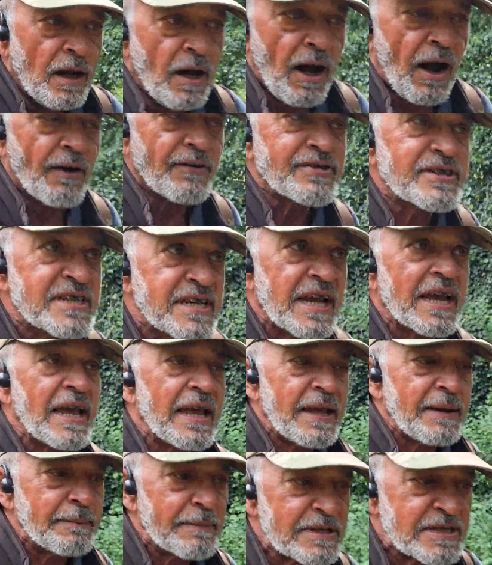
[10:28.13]

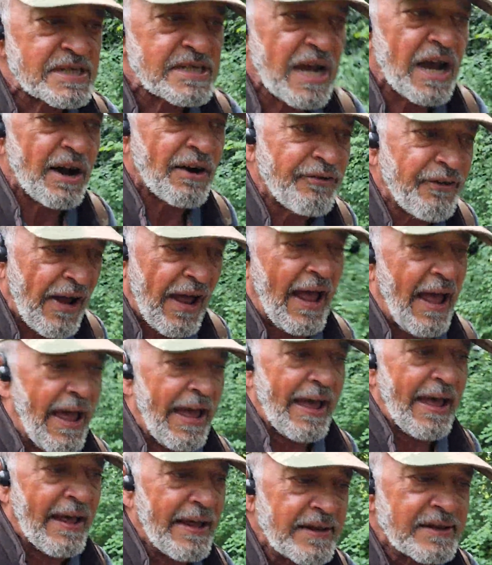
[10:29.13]
Obviously, myself
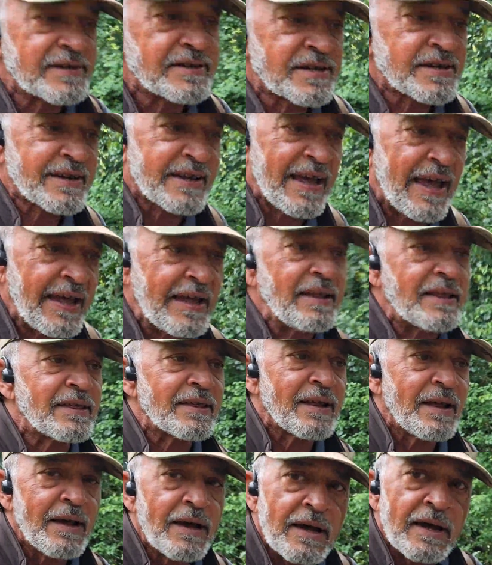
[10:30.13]
and
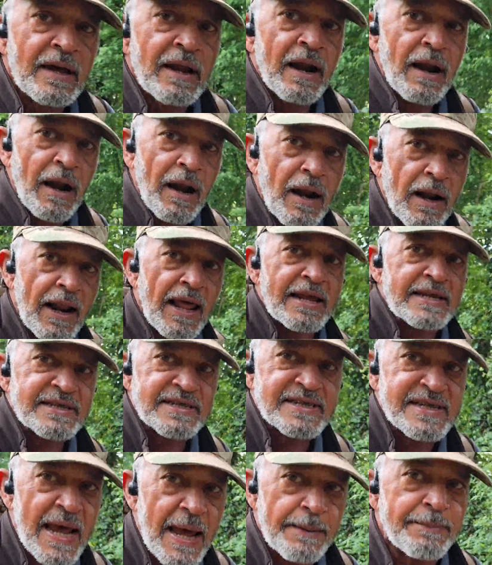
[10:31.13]
Keith,
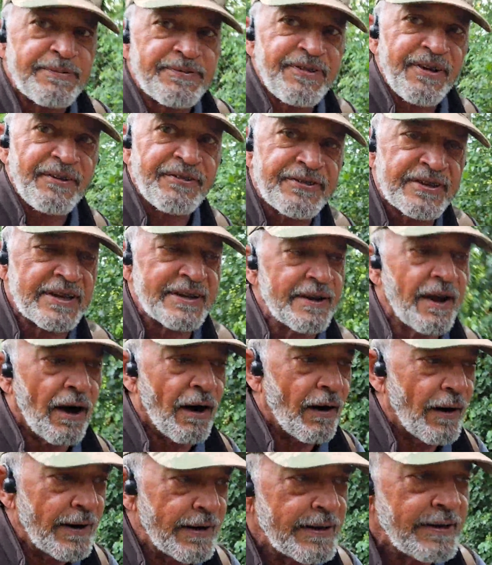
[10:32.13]
Let's Tab
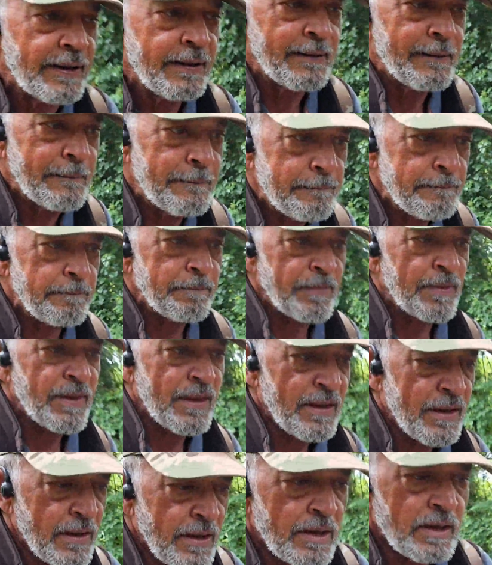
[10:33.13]
59.
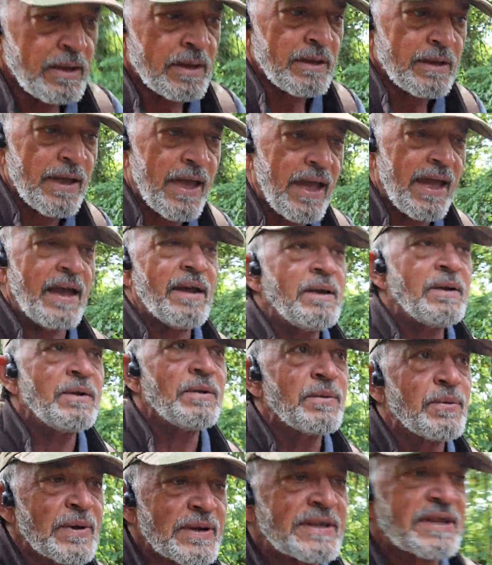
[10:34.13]
Yeah,
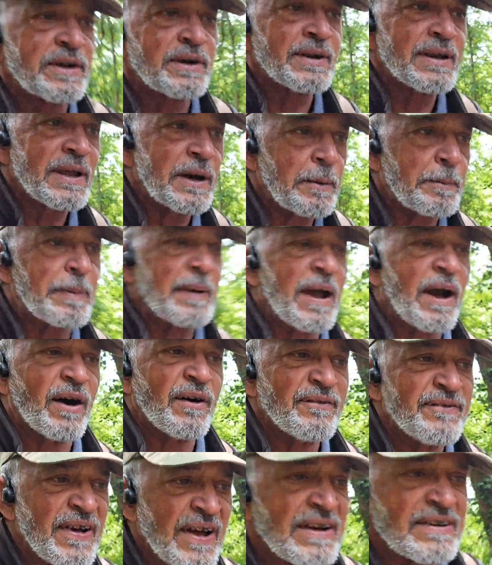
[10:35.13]
we do a little bit
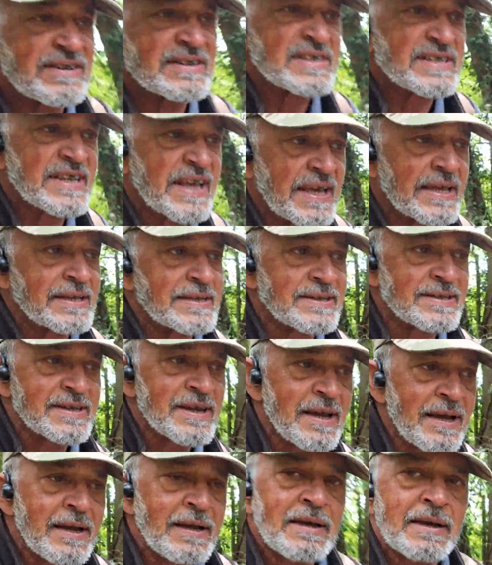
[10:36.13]
on various things.
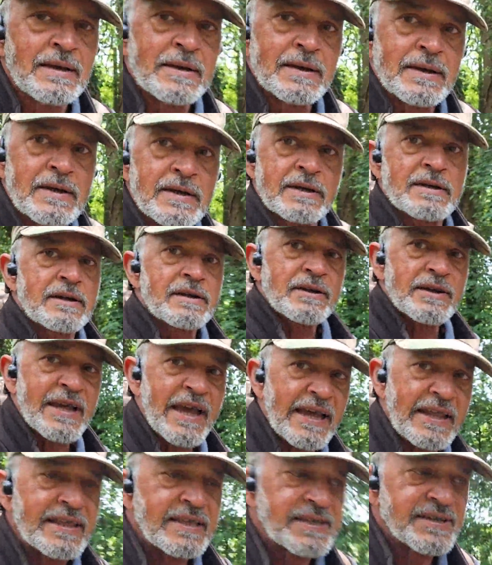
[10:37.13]

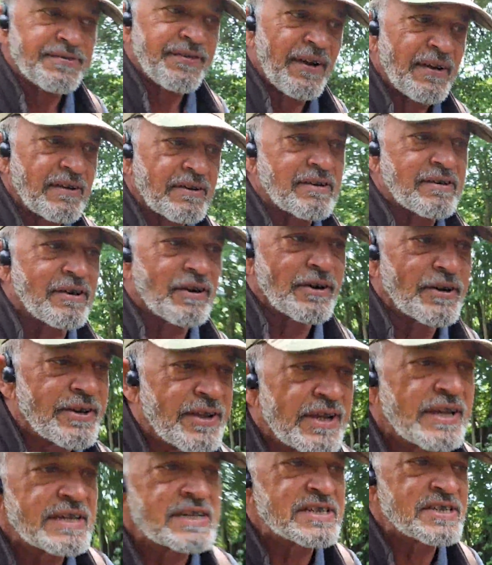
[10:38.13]
Keith is a very
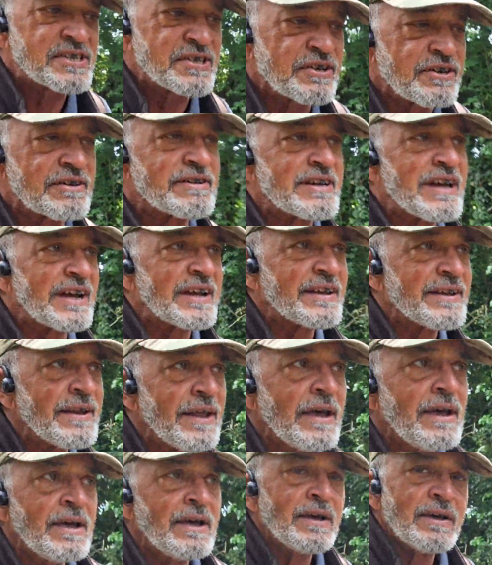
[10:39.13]
good historian.
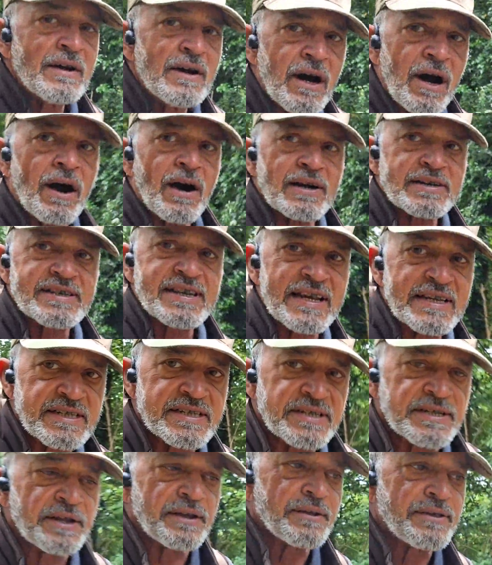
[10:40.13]
I
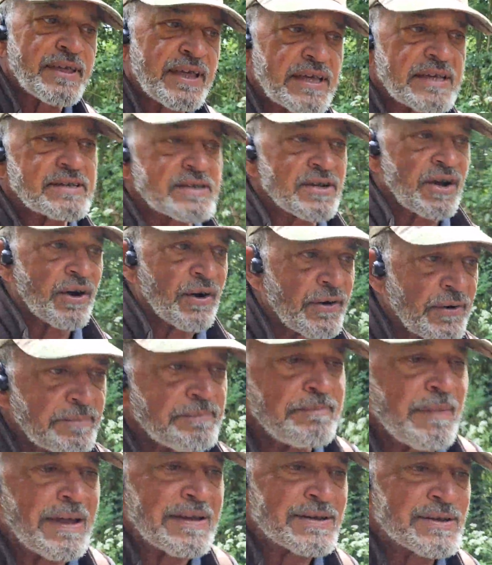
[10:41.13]
tend to do things
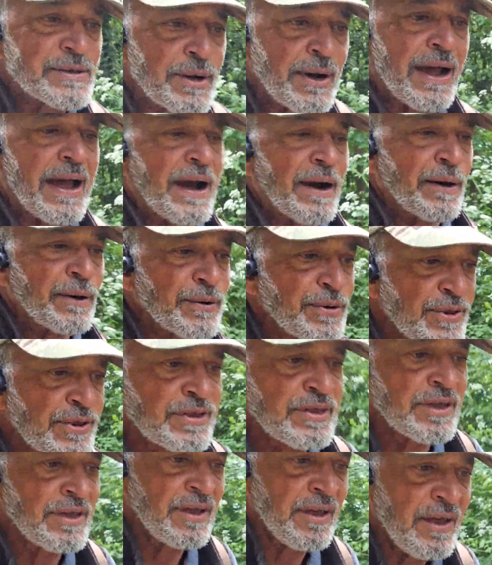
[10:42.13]
on mental
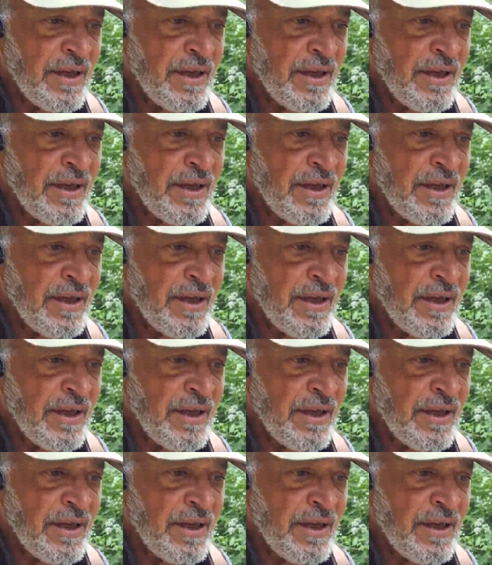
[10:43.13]
health,